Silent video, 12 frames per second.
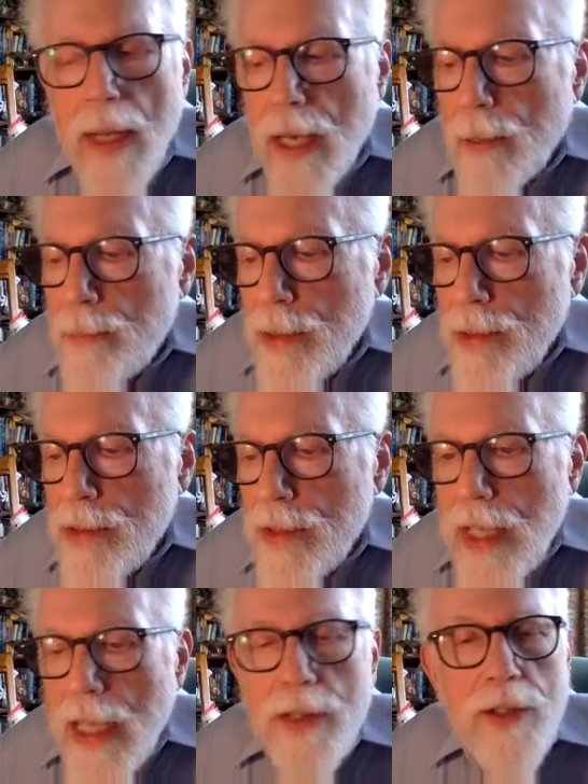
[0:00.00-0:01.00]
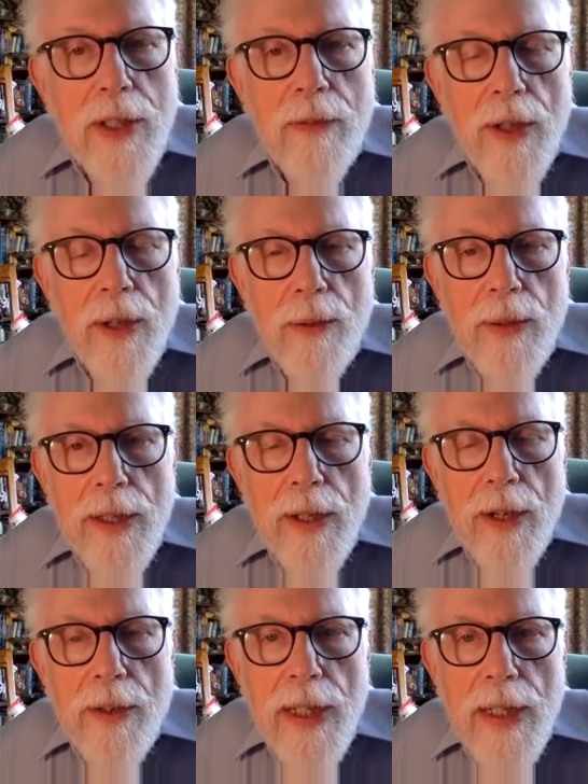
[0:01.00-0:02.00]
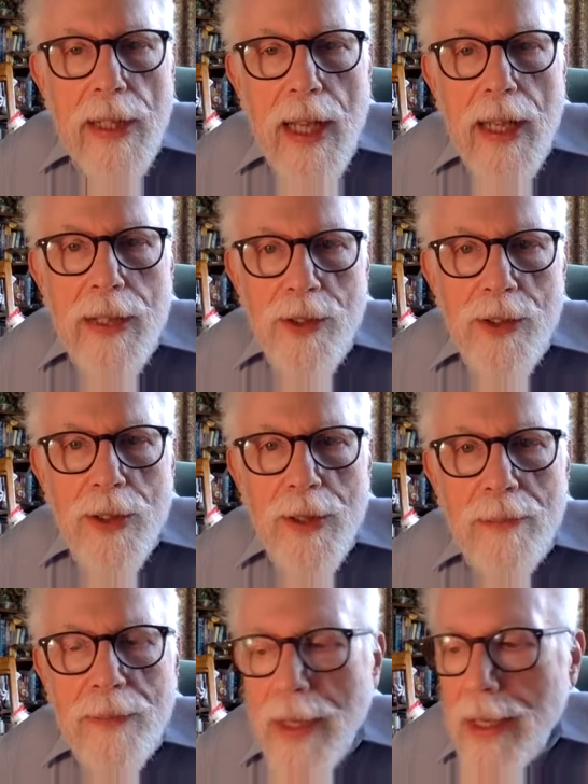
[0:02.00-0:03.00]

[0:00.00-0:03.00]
uh, presentation of the holy guardian angel